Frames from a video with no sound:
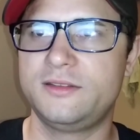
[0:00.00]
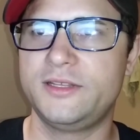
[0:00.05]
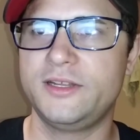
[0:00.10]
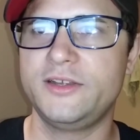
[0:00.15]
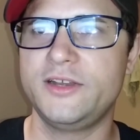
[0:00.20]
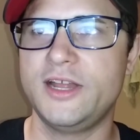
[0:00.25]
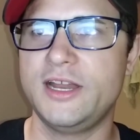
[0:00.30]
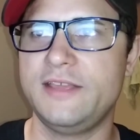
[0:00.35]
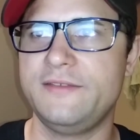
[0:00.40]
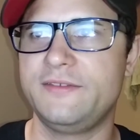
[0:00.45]
They're
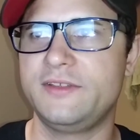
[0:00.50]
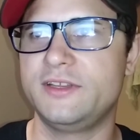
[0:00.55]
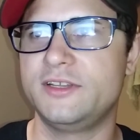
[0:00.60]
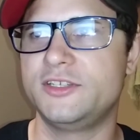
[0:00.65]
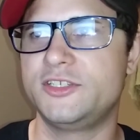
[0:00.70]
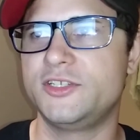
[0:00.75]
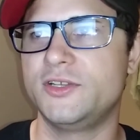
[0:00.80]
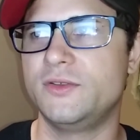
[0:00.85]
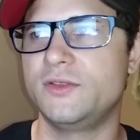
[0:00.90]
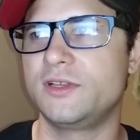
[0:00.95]
not even going
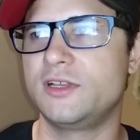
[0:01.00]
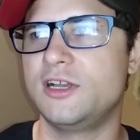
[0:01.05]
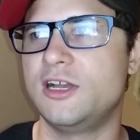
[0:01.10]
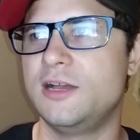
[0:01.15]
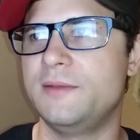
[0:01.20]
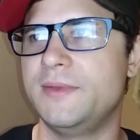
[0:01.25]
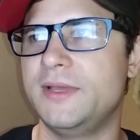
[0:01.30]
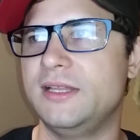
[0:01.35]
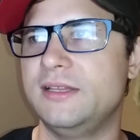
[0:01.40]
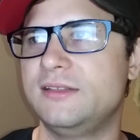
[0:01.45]
to show the
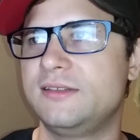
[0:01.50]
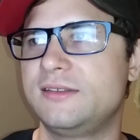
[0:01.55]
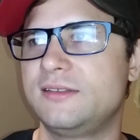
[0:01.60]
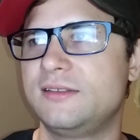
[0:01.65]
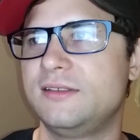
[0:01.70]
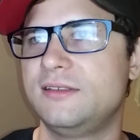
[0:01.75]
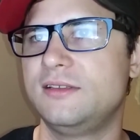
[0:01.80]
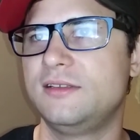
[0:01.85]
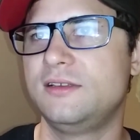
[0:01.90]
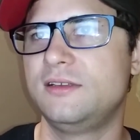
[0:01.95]
comments.
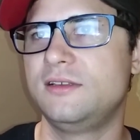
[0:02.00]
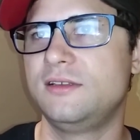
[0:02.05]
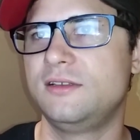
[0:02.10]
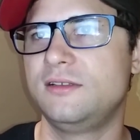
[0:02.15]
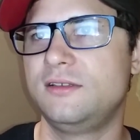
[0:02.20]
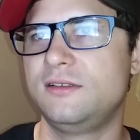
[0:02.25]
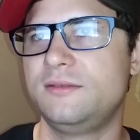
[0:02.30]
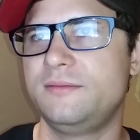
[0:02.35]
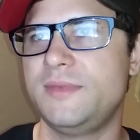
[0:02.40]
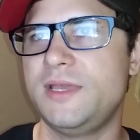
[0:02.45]

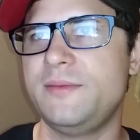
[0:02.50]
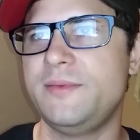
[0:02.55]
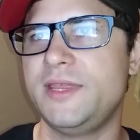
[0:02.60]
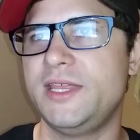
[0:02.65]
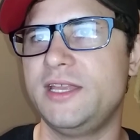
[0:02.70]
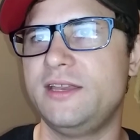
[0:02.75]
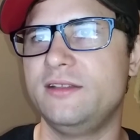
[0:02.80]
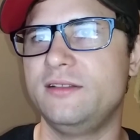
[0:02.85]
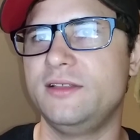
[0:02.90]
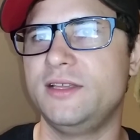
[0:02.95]
Maybe
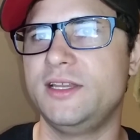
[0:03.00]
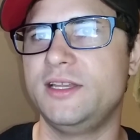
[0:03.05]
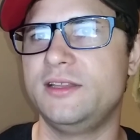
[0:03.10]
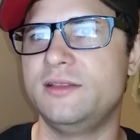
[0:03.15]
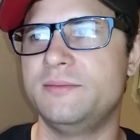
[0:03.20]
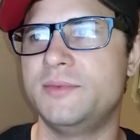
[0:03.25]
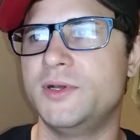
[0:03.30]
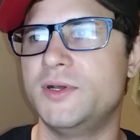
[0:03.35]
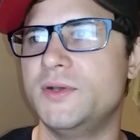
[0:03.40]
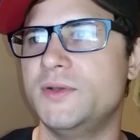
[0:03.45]
they deleted
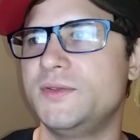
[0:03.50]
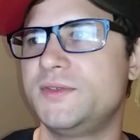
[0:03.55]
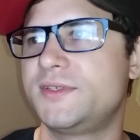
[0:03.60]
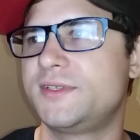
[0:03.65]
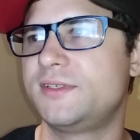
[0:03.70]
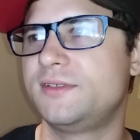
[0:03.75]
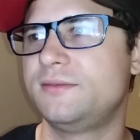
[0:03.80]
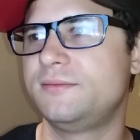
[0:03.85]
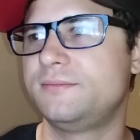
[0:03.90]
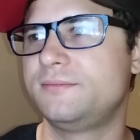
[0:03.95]
the
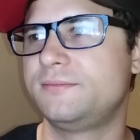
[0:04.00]
post,